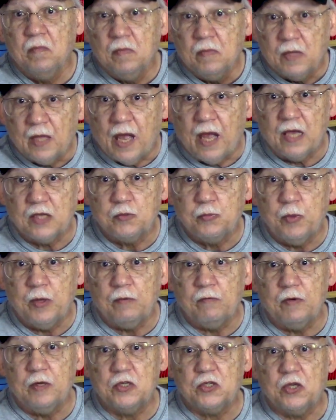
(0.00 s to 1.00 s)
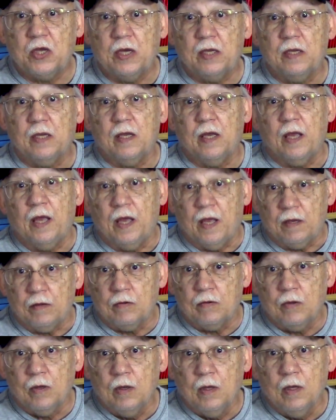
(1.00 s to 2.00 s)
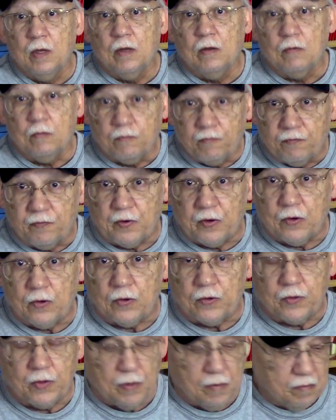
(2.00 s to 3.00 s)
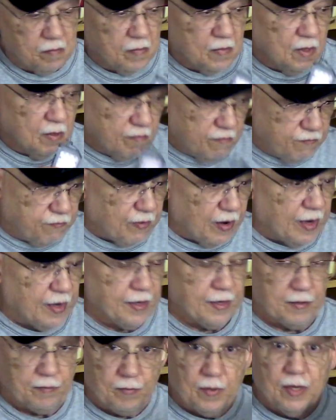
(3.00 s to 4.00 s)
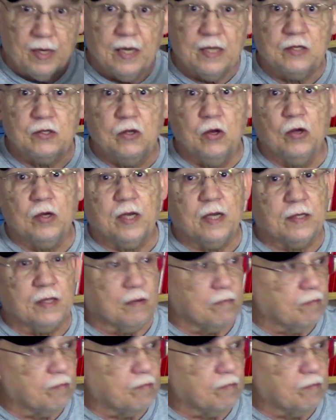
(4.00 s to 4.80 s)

that has been reset and filled. Fine. Let's look at the